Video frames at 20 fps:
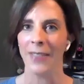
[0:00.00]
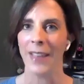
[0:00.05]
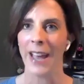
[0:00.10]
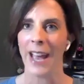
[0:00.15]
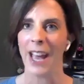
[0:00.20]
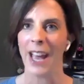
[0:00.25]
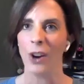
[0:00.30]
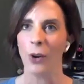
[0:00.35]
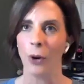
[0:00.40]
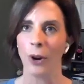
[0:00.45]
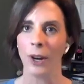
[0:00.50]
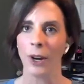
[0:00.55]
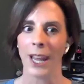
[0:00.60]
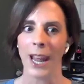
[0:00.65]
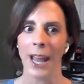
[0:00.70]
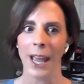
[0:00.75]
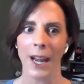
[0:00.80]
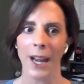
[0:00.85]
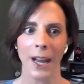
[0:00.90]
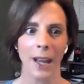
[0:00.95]
And that
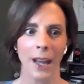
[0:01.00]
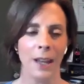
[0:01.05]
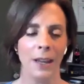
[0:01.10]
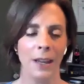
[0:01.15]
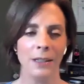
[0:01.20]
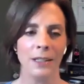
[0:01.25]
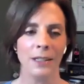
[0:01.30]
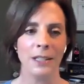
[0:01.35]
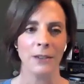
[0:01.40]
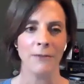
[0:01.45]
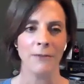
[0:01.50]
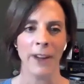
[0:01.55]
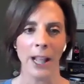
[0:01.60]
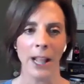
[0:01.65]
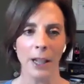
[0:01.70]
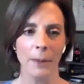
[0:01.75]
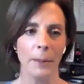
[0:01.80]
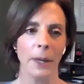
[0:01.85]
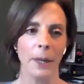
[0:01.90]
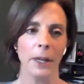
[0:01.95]
organic
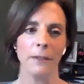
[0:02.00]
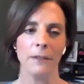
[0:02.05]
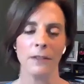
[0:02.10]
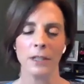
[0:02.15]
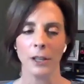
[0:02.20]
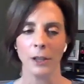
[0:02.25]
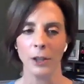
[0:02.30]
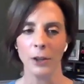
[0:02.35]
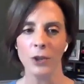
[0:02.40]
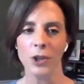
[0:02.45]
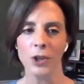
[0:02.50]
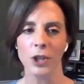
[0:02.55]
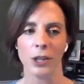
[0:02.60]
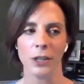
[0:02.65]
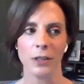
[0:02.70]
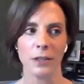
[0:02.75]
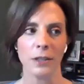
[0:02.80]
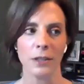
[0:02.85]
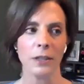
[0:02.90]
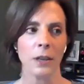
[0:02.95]
development of
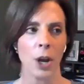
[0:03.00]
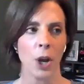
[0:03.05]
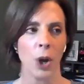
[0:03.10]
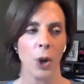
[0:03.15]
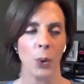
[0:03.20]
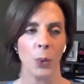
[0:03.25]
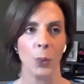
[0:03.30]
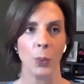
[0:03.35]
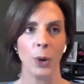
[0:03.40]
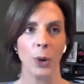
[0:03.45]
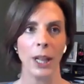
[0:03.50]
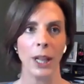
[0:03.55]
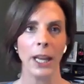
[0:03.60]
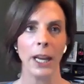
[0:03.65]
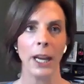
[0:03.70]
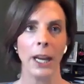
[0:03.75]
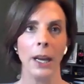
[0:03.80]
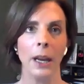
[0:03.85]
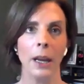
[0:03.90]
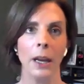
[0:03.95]
solutions
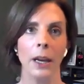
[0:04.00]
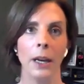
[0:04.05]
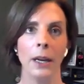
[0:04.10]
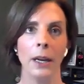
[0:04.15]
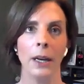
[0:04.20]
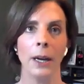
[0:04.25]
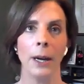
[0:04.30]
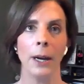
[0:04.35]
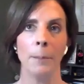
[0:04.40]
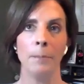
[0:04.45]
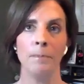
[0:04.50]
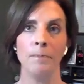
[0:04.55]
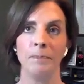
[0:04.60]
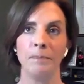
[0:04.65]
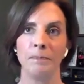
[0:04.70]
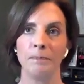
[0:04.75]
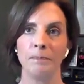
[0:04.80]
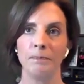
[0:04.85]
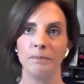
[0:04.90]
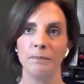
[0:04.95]
really
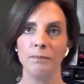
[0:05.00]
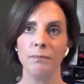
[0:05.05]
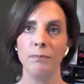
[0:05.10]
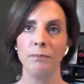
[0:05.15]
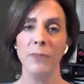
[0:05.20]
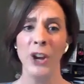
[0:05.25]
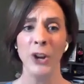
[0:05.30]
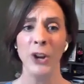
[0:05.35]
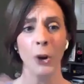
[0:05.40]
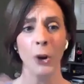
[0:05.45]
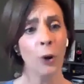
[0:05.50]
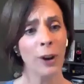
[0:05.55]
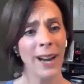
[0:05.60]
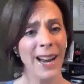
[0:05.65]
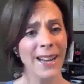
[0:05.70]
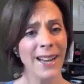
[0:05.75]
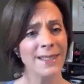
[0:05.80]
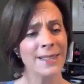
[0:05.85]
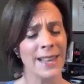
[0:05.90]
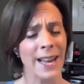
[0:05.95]

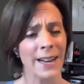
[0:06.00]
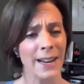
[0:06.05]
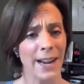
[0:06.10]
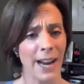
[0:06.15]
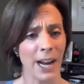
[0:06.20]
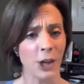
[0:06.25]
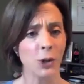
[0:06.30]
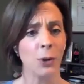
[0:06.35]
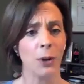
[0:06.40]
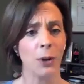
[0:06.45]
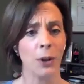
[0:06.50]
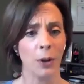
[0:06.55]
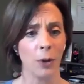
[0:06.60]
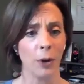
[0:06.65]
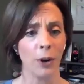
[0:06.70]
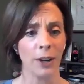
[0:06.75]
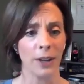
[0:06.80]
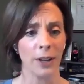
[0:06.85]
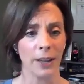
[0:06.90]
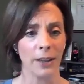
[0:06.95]
creates that natural
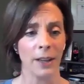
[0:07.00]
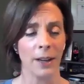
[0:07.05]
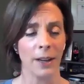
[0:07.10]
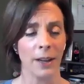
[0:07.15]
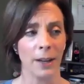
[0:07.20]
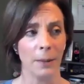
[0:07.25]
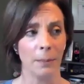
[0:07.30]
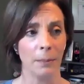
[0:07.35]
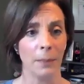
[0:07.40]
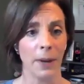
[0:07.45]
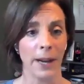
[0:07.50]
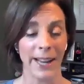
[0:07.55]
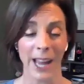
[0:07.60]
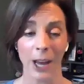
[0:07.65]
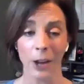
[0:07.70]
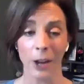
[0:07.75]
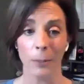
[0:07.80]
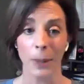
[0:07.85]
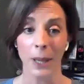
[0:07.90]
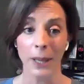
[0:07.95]

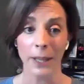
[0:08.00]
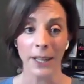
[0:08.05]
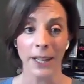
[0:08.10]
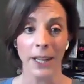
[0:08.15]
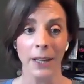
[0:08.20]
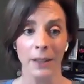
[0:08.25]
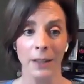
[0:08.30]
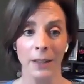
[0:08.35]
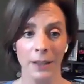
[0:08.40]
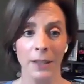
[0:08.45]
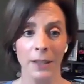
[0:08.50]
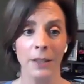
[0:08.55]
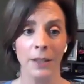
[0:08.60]
accountability.